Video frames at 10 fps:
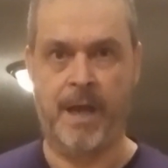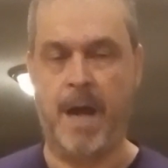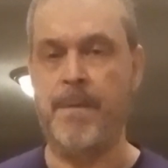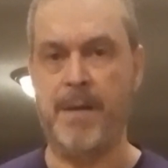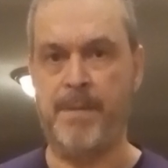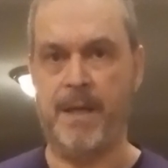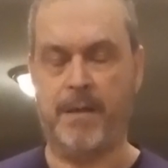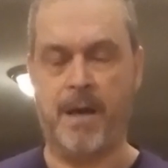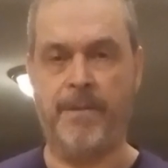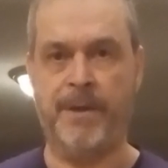I might be a
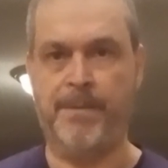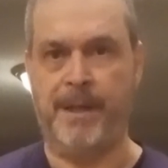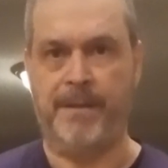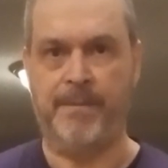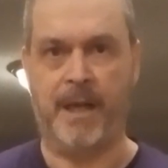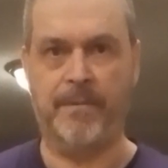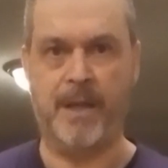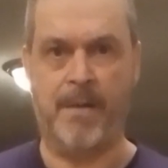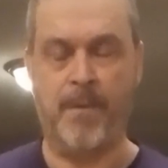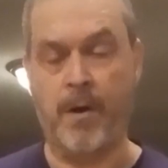cover, but I've
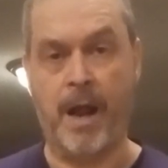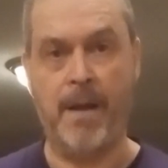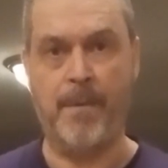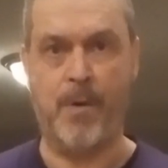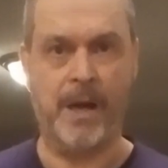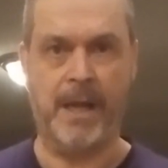got more ammo.